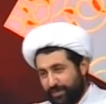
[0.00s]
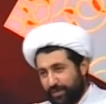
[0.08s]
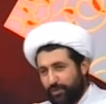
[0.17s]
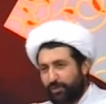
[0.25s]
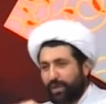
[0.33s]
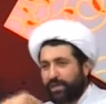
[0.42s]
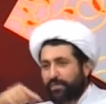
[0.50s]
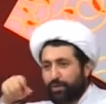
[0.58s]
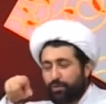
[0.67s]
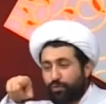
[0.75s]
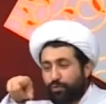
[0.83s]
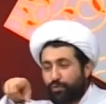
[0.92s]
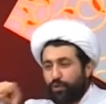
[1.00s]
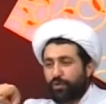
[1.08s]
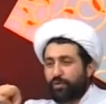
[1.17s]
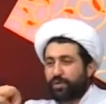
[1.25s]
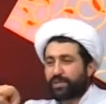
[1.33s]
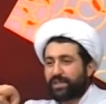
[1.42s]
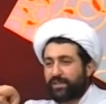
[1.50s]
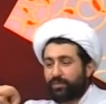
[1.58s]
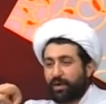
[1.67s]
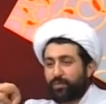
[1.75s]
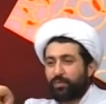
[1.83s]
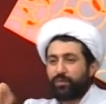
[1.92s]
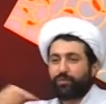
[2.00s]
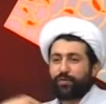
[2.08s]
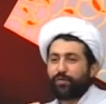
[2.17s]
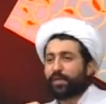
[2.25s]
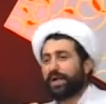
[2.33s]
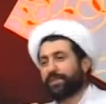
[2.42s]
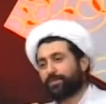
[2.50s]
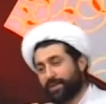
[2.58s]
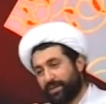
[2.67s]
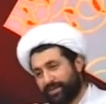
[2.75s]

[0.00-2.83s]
So whatever you do for yourself, you are doing for me as well.